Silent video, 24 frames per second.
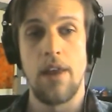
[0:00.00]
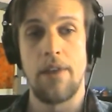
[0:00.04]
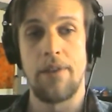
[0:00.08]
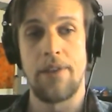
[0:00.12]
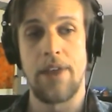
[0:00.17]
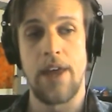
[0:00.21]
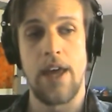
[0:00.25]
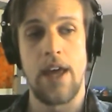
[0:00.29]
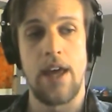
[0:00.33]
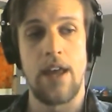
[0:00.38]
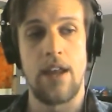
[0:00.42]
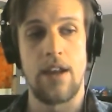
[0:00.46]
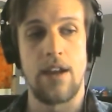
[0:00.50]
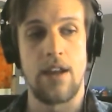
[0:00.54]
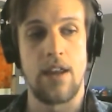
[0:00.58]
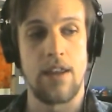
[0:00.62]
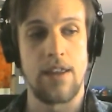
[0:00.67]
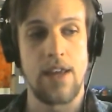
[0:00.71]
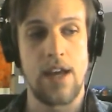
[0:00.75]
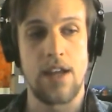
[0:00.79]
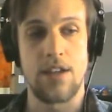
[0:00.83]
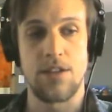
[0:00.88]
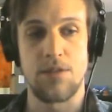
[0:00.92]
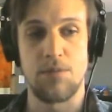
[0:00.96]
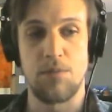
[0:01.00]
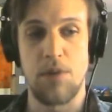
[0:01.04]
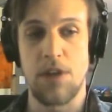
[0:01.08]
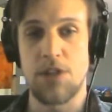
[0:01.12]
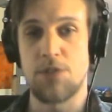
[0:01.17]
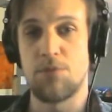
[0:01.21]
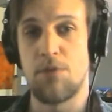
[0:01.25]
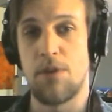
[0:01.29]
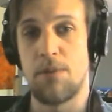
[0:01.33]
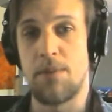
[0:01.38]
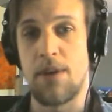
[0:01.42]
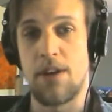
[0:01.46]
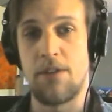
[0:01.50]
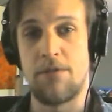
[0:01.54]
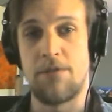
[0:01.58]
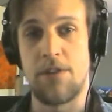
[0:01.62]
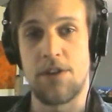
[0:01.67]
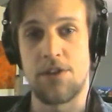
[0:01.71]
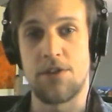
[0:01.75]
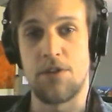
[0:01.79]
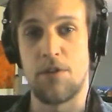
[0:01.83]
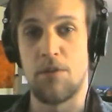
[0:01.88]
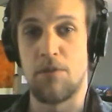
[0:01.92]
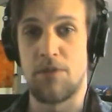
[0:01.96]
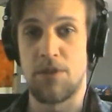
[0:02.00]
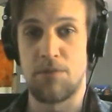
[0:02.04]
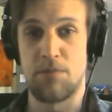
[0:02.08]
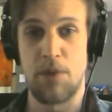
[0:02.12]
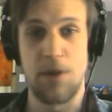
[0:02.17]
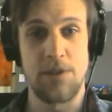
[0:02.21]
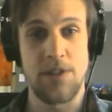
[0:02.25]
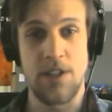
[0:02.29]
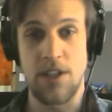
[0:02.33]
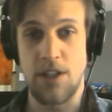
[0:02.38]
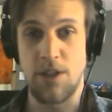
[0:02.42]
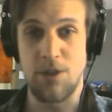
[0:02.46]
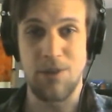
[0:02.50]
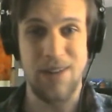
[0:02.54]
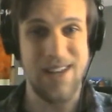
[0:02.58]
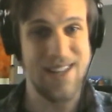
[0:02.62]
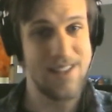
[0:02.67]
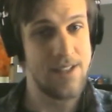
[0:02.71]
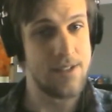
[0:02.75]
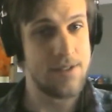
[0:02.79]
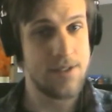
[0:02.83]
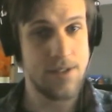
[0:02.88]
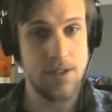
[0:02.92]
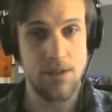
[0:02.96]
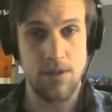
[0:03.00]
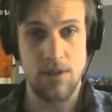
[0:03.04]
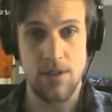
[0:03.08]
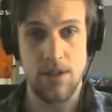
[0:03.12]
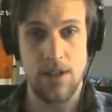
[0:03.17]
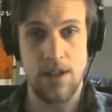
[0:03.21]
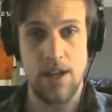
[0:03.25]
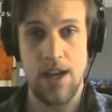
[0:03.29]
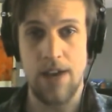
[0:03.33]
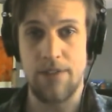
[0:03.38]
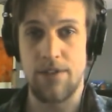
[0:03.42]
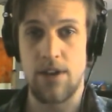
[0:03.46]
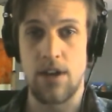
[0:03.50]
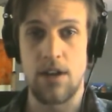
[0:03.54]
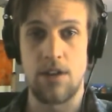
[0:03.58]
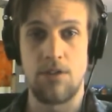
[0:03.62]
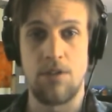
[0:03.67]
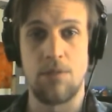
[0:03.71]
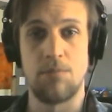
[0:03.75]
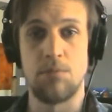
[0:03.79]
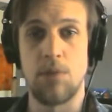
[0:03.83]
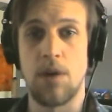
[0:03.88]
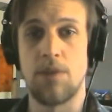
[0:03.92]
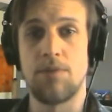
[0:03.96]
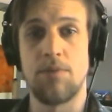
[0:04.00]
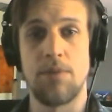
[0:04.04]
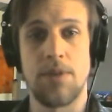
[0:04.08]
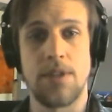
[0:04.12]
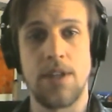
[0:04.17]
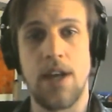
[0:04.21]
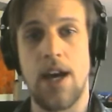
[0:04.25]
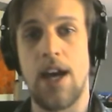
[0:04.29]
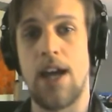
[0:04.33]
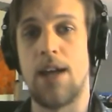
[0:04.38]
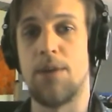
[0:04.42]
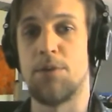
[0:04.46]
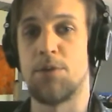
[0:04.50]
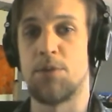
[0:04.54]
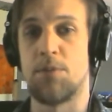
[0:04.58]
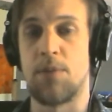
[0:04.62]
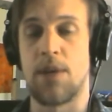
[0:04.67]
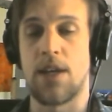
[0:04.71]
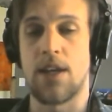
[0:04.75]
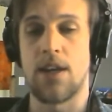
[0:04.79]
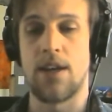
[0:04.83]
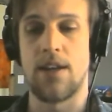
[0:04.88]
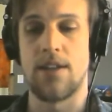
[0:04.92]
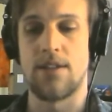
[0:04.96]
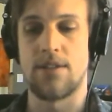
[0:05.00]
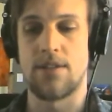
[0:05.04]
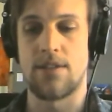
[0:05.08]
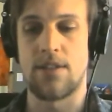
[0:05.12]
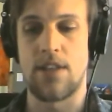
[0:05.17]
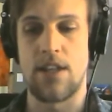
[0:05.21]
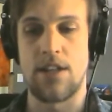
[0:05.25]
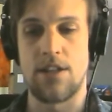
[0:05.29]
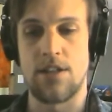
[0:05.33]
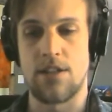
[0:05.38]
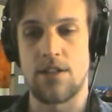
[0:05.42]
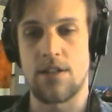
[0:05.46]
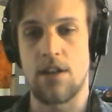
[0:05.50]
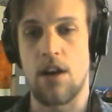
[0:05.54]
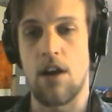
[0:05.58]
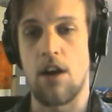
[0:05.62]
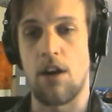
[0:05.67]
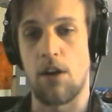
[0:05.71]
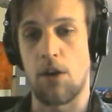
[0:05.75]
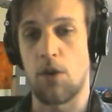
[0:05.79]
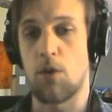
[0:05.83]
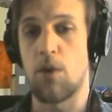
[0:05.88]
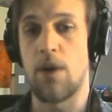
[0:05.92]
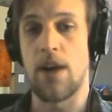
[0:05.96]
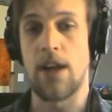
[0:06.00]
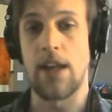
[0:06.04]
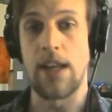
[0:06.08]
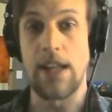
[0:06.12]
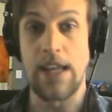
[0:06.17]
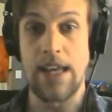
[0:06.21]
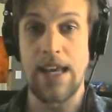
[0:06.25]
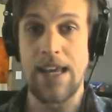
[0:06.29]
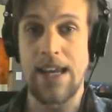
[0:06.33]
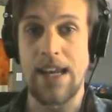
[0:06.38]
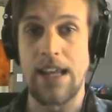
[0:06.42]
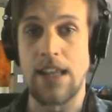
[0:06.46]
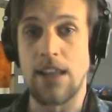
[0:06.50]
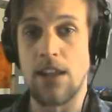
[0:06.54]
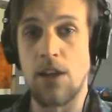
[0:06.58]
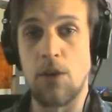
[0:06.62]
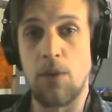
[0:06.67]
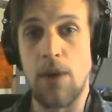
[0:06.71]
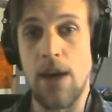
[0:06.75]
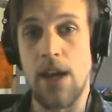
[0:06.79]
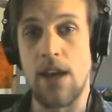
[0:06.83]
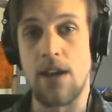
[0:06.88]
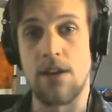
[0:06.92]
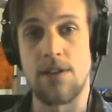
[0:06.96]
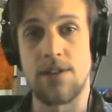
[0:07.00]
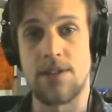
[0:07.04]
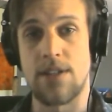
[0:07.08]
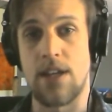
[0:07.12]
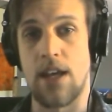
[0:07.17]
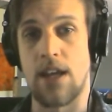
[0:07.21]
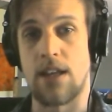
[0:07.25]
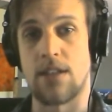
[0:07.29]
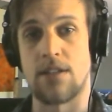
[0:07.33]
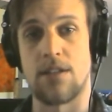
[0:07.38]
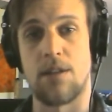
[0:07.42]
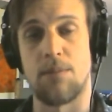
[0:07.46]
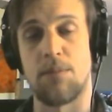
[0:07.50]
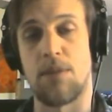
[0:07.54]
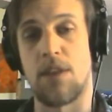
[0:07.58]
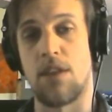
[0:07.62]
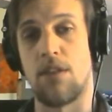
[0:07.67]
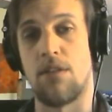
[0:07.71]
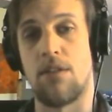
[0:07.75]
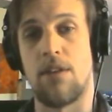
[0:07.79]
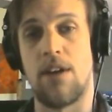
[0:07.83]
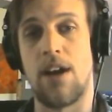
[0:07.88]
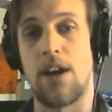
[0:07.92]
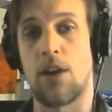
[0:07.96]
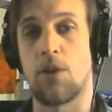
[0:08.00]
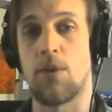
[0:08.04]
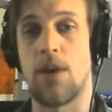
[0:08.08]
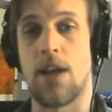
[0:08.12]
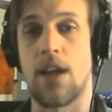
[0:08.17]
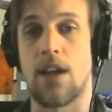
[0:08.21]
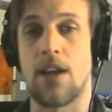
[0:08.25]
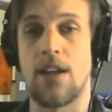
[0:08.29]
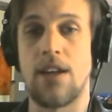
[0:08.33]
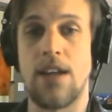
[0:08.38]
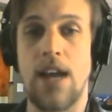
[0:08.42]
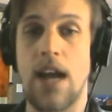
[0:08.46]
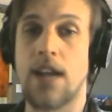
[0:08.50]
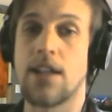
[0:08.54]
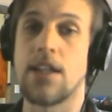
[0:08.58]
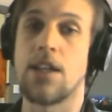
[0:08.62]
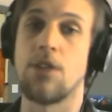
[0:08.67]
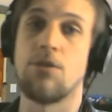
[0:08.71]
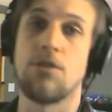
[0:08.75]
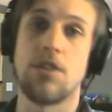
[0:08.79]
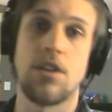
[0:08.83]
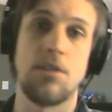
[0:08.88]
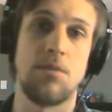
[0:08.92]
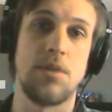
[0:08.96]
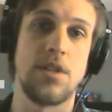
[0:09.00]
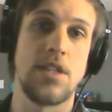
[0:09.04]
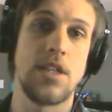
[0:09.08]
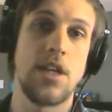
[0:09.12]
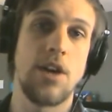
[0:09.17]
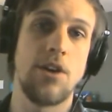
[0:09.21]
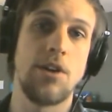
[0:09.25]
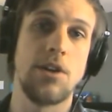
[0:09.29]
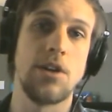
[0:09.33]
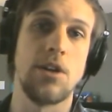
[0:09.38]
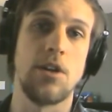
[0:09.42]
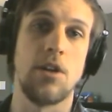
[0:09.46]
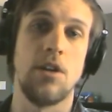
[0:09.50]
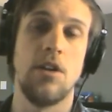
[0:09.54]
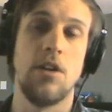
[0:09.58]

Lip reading: then that is much more beneficial both to you and the student than having to do it multiple times because they just aren't quite getting the way you're saying something. They're not quite connecting with the material